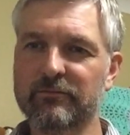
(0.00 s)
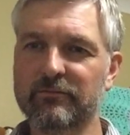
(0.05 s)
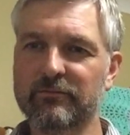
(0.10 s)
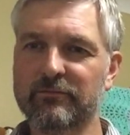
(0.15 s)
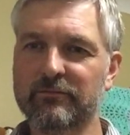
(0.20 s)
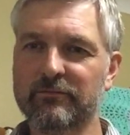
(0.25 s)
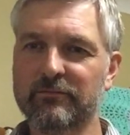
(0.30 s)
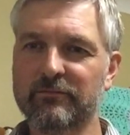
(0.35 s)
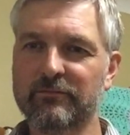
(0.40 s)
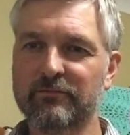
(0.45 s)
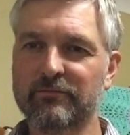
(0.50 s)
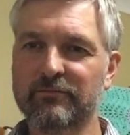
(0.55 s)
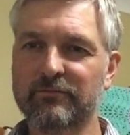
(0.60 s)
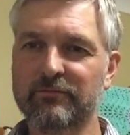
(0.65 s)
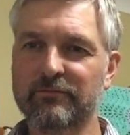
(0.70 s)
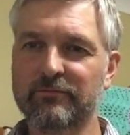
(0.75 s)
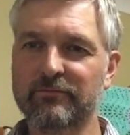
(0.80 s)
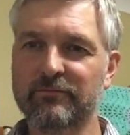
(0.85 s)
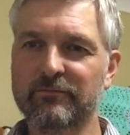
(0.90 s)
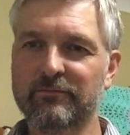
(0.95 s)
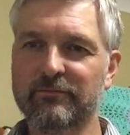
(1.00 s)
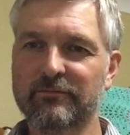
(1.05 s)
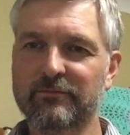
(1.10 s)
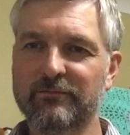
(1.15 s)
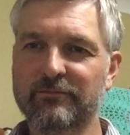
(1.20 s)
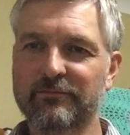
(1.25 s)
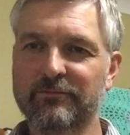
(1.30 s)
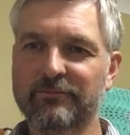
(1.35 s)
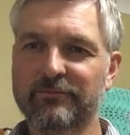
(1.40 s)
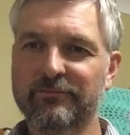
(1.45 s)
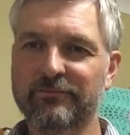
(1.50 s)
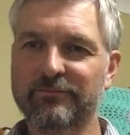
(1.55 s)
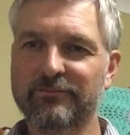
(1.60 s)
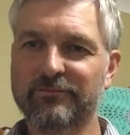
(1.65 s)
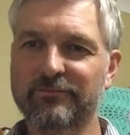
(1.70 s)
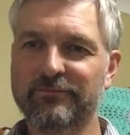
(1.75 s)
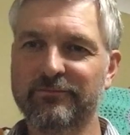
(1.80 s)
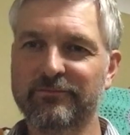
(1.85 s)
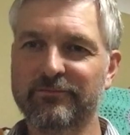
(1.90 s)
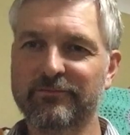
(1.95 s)

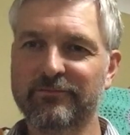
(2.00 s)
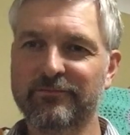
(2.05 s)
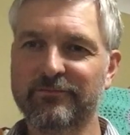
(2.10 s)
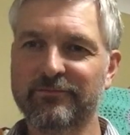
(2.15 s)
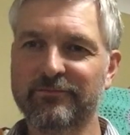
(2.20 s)
(no one is talking)